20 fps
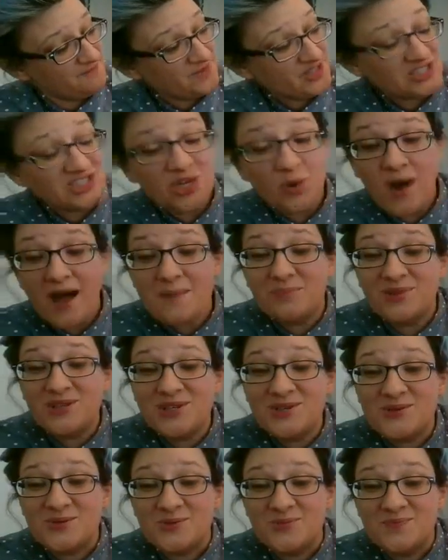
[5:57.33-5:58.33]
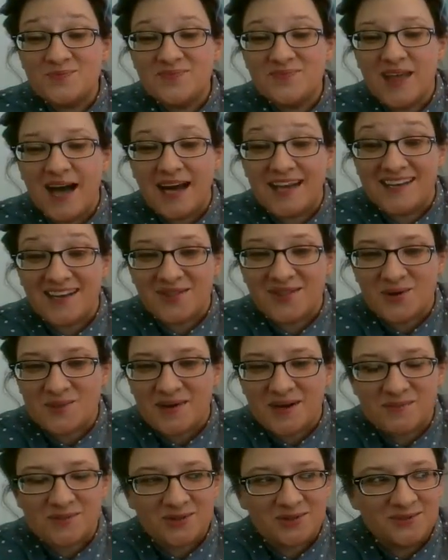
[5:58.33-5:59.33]
So I blew another
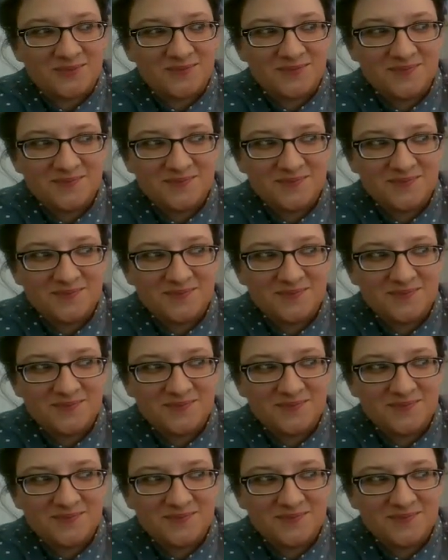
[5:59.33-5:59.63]
bubble.